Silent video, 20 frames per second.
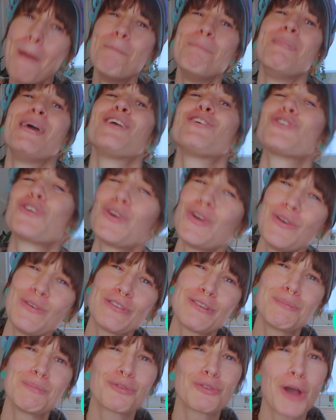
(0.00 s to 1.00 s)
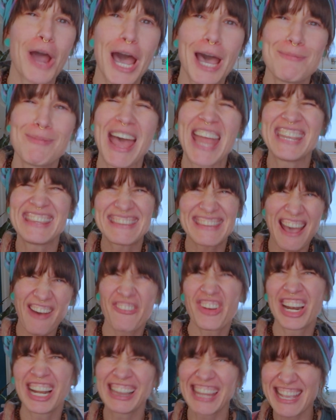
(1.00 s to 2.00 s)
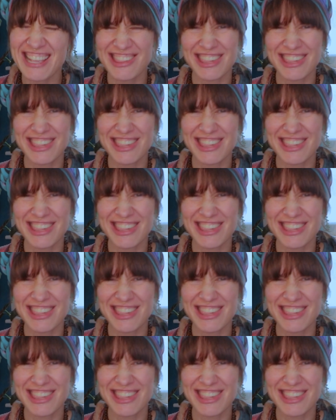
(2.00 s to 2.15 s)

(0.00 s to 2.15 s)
make sure you subscribe, and definitely